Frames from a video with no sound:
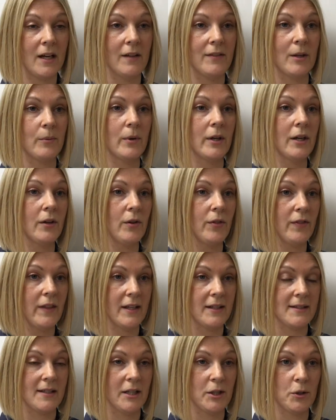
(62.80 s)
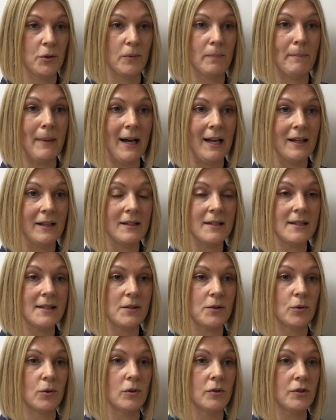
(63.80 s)
and they work on things like your
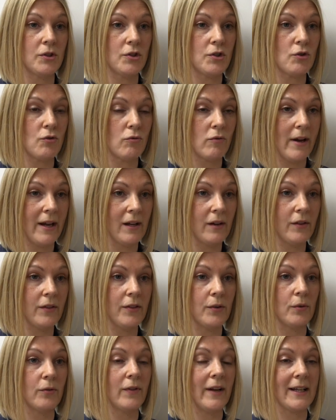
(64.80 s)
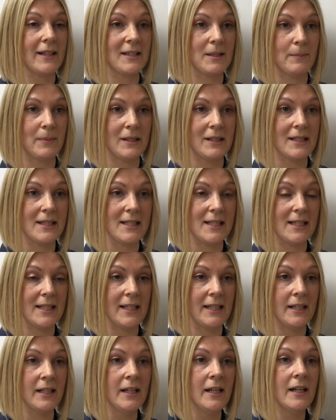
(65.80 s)
balance, your strength, your
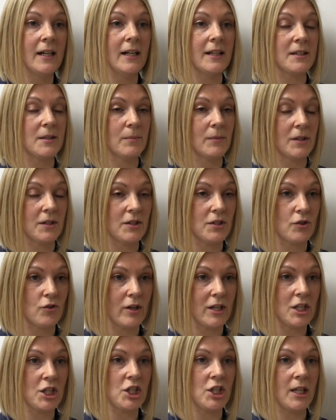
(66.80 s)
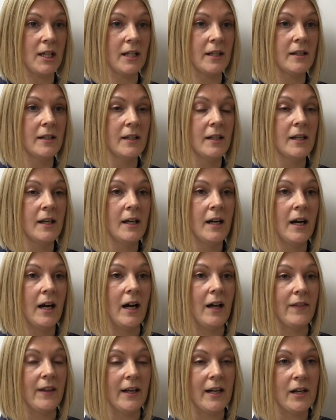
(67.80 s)
flexibility, and some nice stretching.
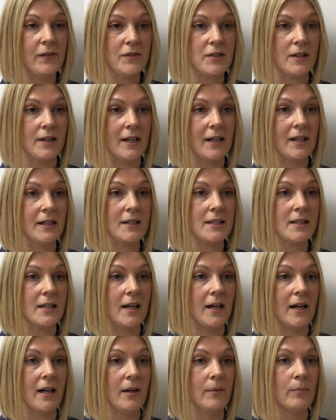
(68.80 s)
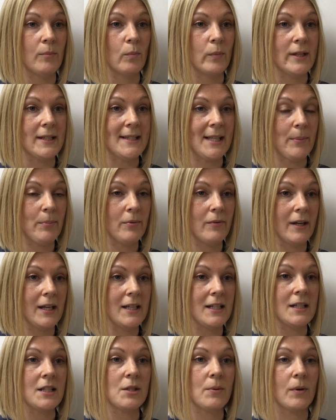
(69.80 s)
And then after that, we
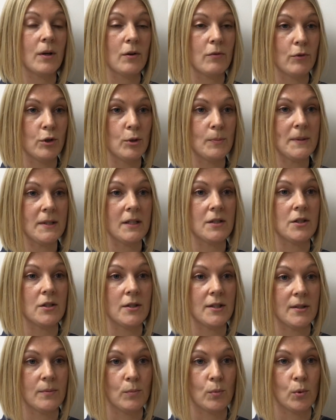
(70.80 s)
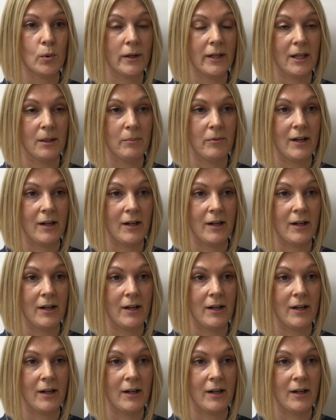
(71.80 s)
separate into our groups and do some walking